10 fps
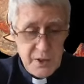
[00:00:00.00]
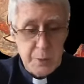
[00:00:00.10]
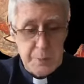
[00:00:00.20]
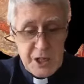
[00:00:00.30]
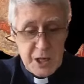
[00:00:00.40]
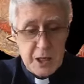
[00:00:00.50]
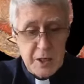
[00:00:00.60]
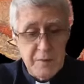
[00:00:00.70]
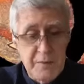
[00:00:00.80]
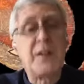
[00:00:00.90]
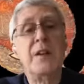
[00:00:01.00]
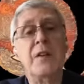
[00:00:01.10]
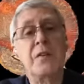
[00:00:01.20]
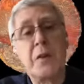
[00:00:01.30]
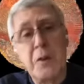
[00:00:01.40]
Their objective
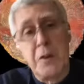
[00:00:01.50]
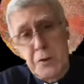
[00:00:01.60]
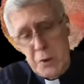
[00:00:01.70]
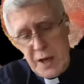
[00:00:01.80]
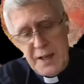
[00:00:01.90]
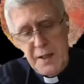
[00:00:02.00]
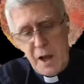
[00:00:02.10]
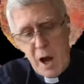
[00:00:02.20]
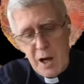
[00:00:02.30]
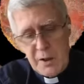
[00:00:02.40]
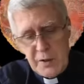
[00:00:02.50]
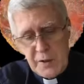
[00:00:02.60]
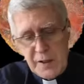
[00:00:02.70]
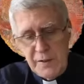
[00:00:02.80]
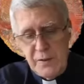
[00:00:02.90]
is to train
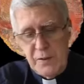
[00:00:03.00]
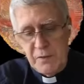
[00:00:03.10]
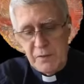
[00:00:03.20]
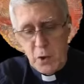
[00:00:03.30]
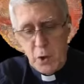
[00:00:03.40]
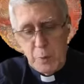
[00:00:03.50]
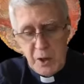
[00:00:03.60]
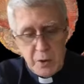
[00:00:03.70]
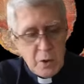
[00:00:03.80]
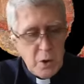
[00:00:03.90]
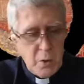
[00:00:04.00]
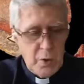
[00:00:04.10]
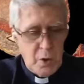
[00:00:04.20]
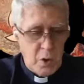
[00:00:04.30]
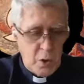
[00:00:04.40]
congregants to form their
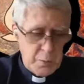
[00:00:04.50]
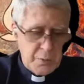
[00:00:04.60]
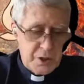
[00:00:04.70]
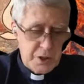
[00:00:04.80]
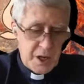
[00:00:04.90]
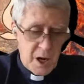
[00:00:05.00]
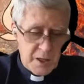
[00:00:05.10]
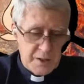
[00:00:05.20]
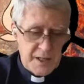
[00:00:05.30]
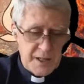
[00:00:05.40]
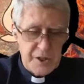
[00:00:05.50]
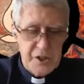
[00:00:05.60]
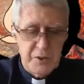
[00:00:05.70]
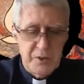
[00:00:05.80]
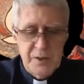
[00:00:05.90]
own home
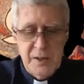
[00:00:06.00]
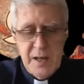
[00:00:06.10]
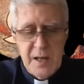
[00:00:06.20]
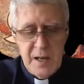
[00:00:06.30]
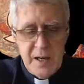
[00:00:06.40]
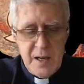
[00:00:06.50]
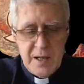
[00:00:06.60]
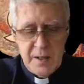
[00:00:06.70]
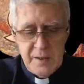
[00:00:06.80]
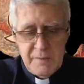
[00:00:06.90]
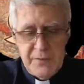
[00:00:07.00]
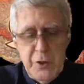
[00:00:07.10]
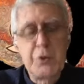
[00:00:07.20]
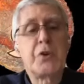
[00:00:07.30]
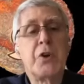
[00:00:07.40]
congregations in the
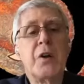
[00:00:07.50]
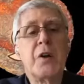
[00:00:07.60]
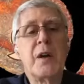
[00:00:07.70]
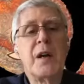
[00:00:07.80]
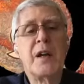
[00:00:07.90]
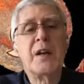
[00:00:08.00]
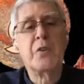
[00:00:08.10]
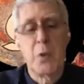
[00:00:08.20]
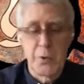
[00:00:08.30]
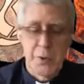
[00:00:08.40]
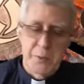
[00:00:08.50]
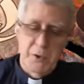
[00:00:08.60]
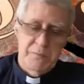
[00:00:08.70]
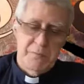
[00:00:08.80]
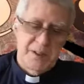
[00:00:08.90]
future and grow the
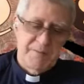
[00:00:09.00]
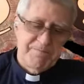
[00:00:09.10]
movement.